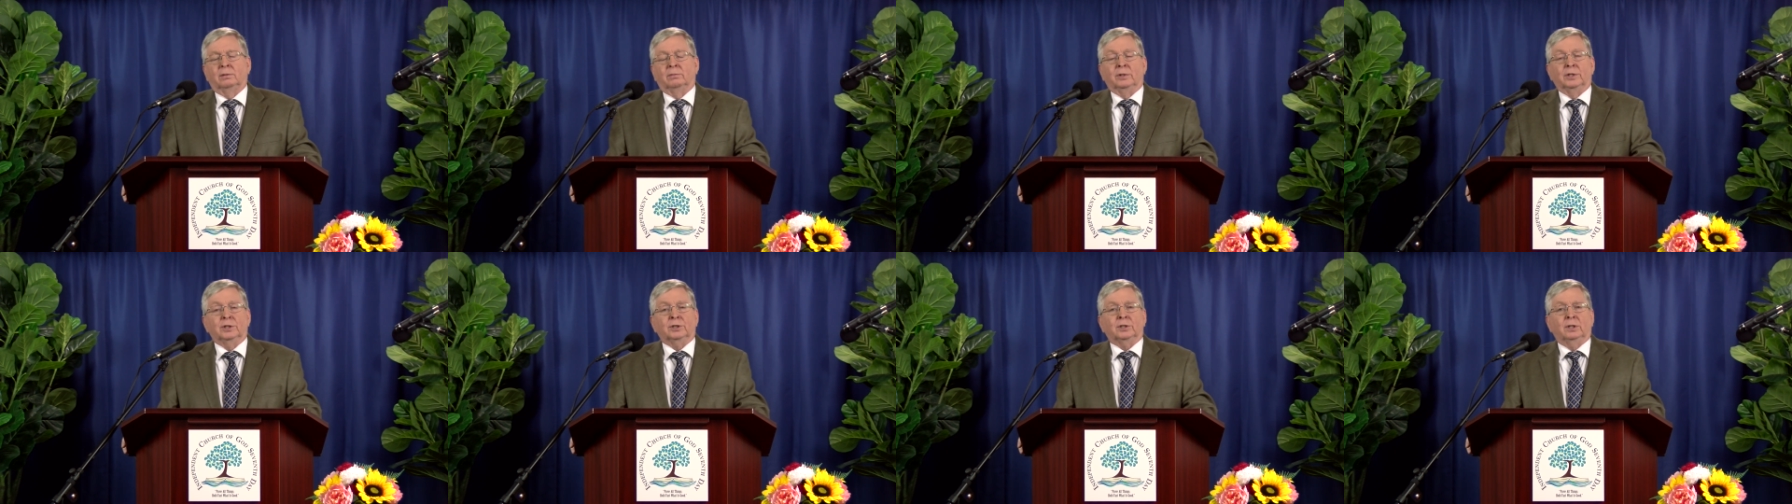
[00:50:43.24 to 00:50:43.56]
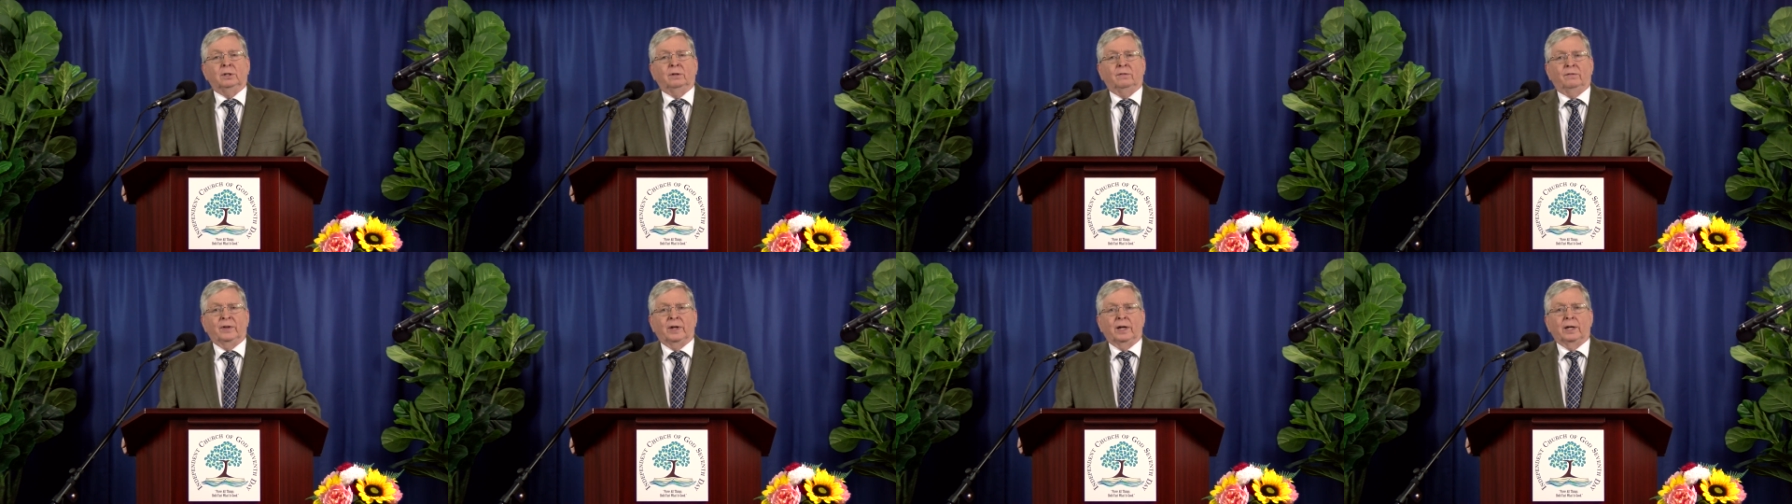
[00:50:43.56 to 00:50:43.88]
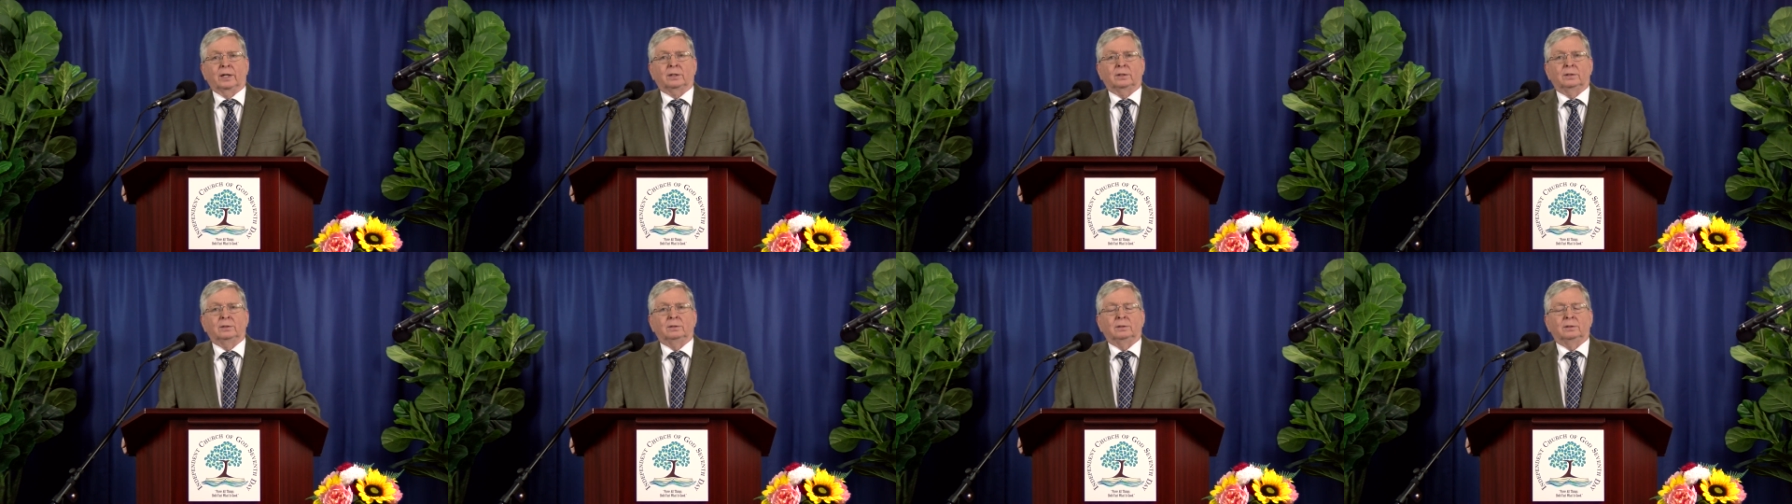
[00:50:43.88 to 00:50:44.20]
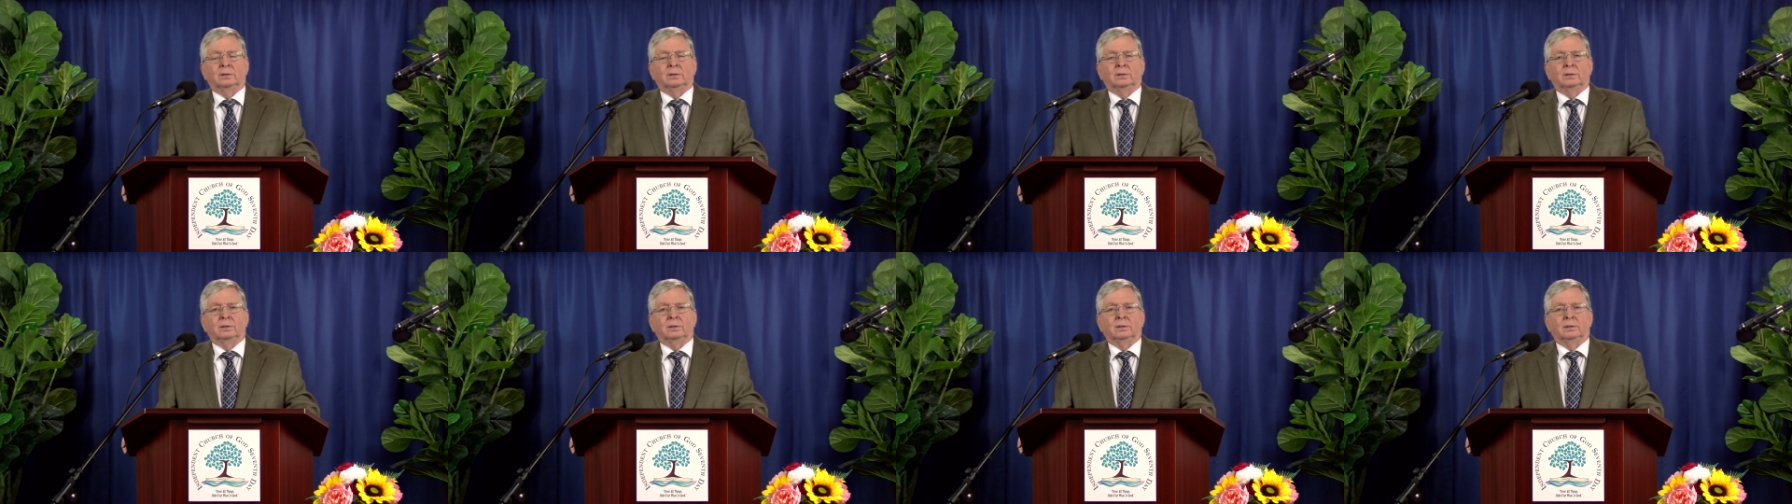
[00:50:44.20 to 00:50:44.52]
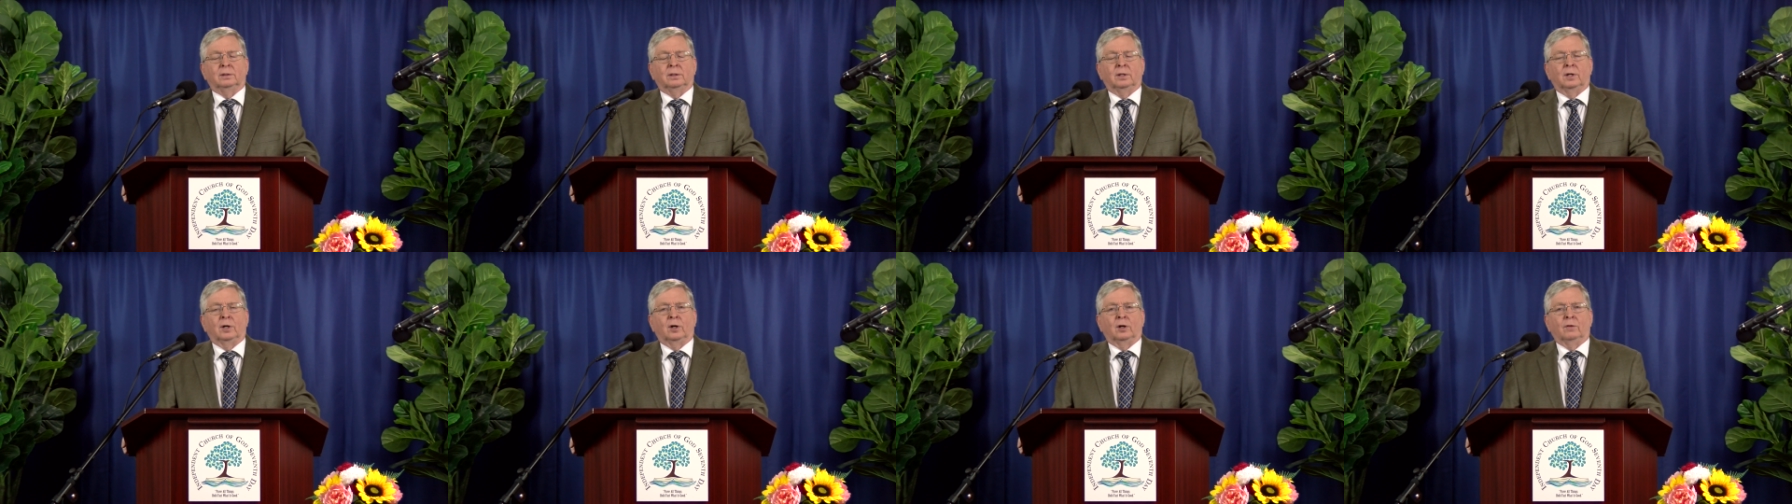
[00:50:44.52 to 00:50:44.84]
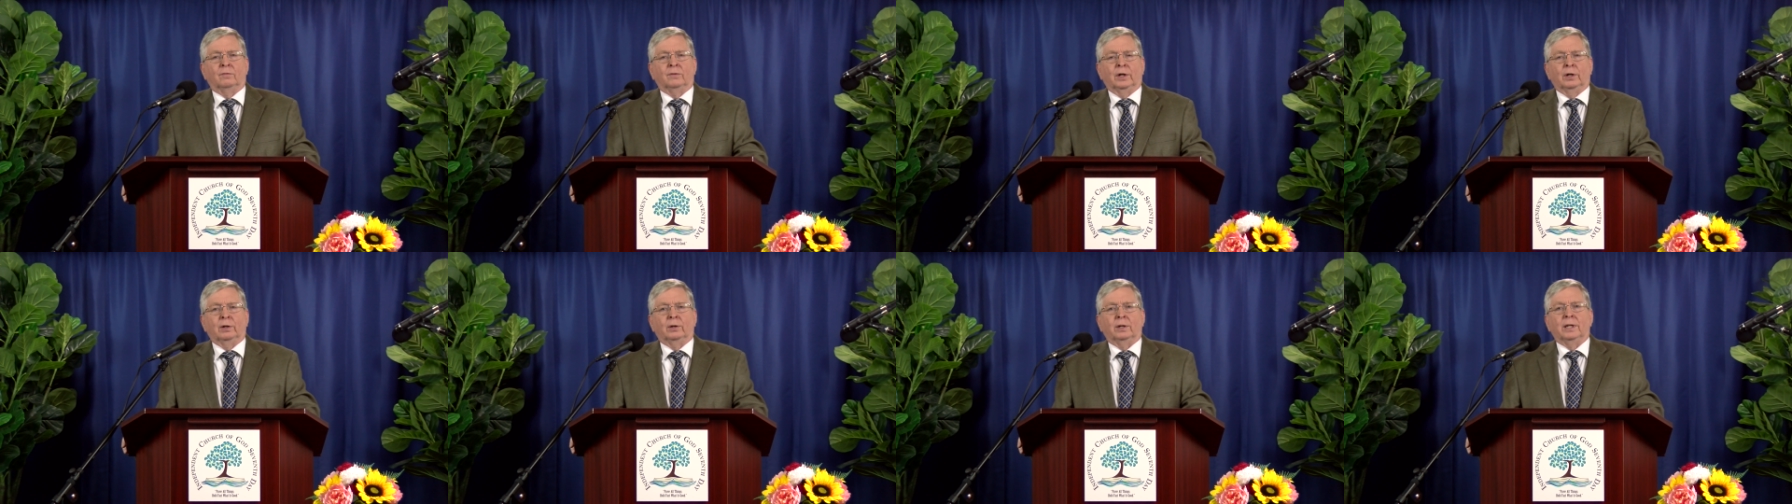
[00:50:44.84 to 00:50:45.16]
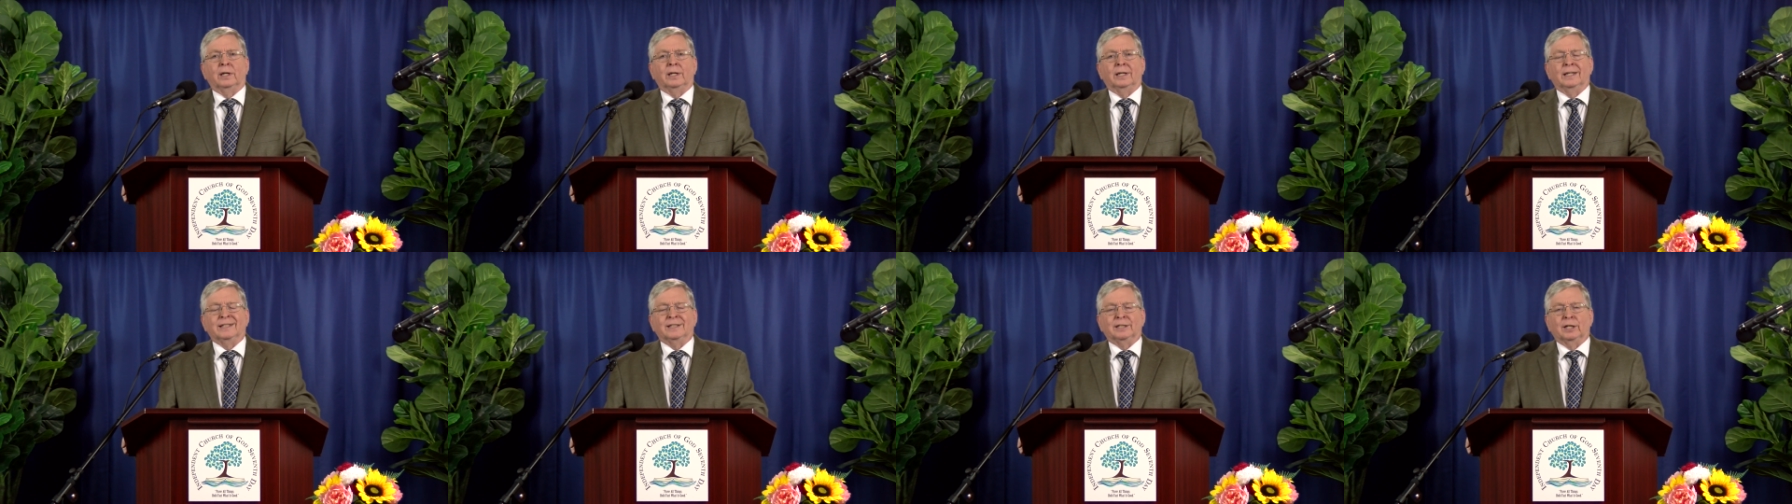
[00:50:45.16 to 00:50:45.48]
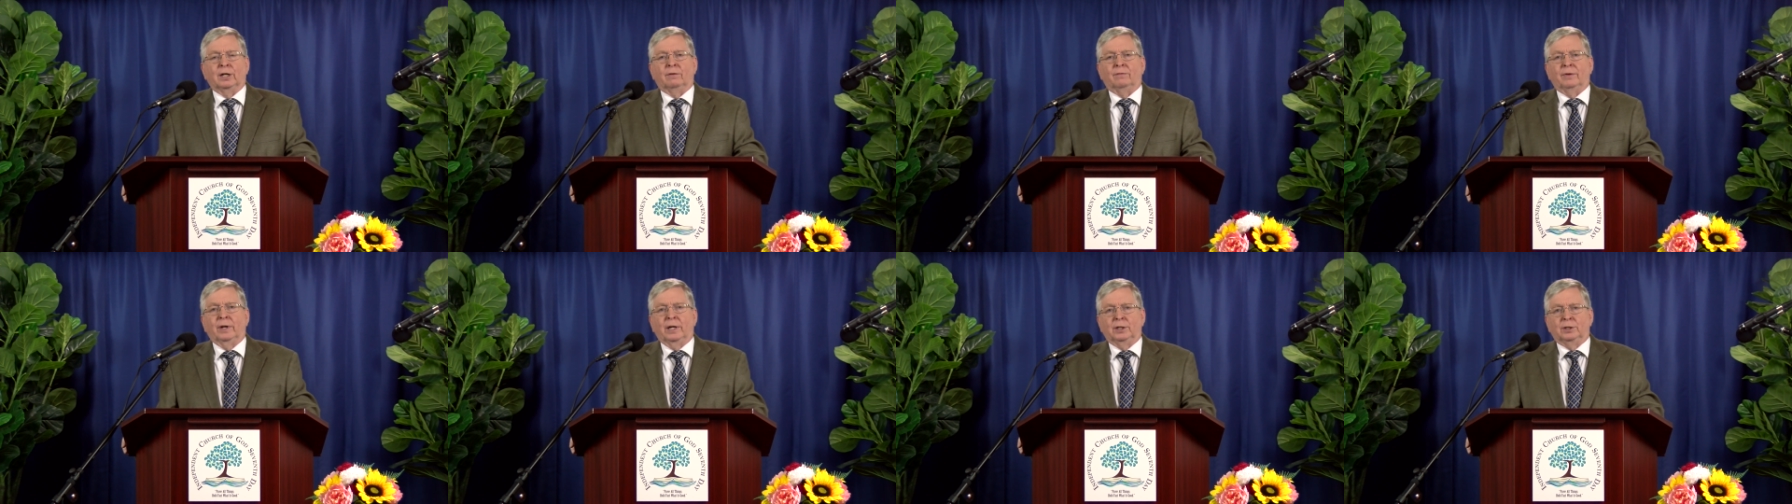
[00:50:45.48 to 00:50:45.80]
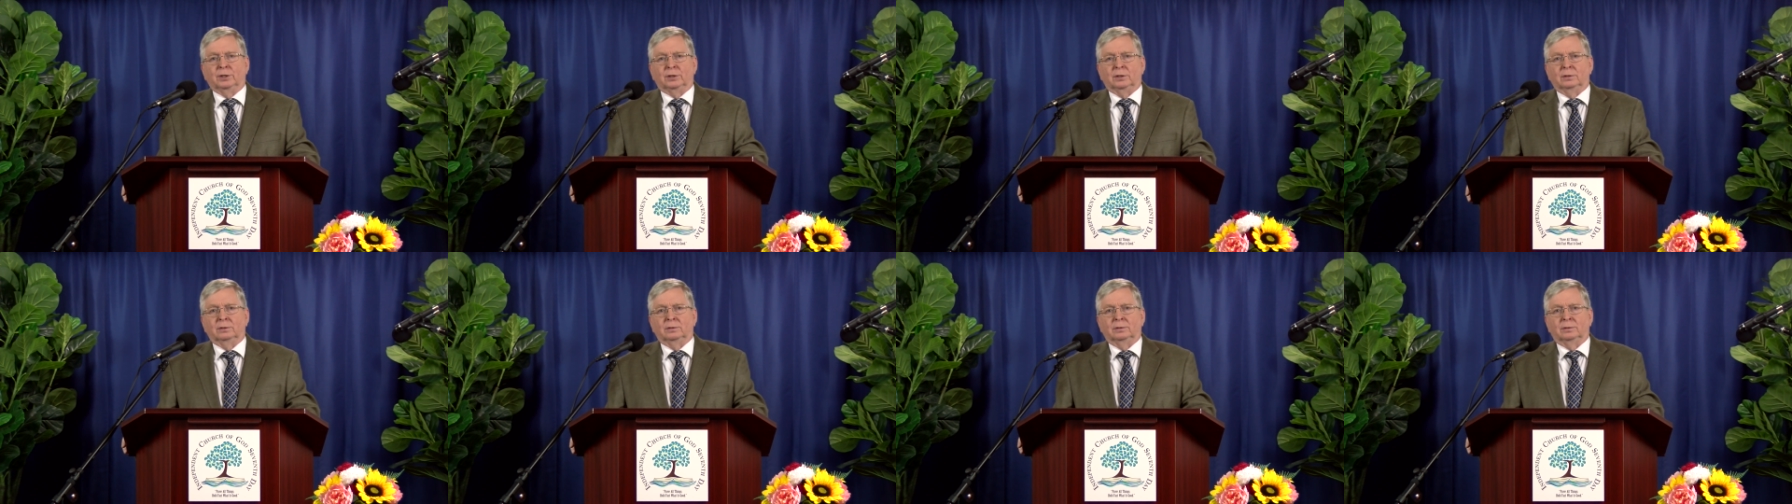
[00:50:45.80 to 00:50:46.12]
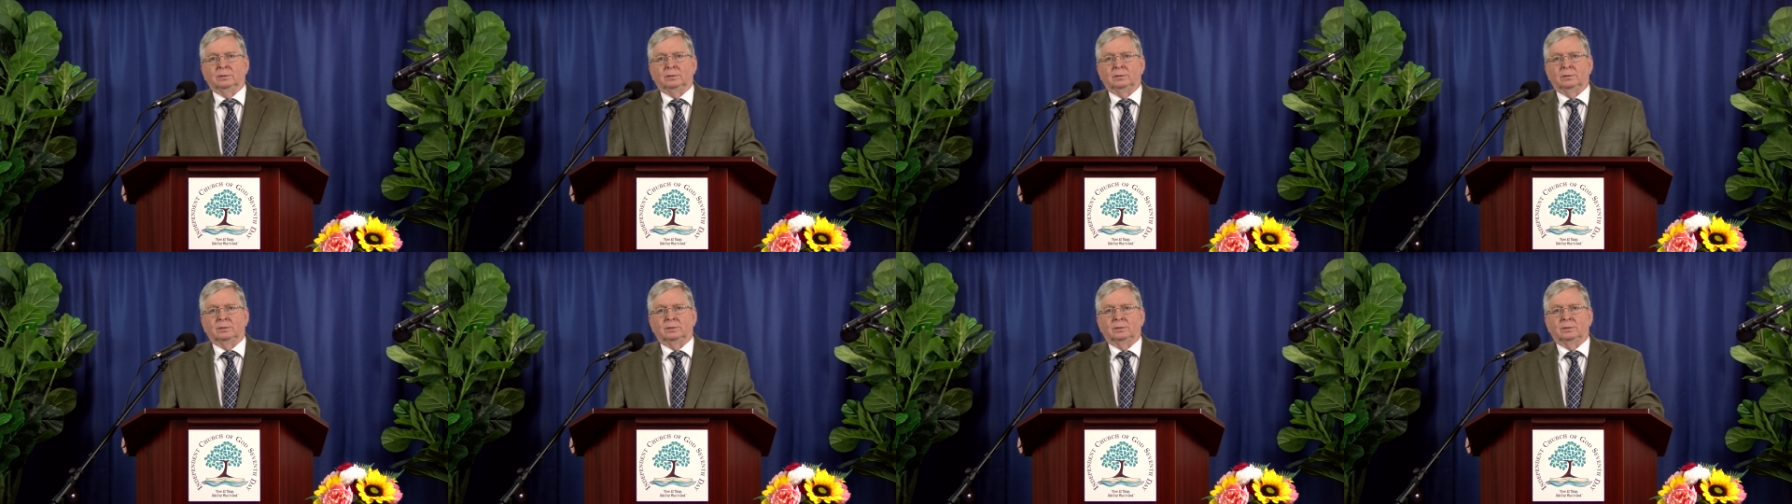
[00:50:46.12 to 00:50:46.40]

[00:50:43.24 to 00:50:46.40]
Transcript: This can affect our very salvation.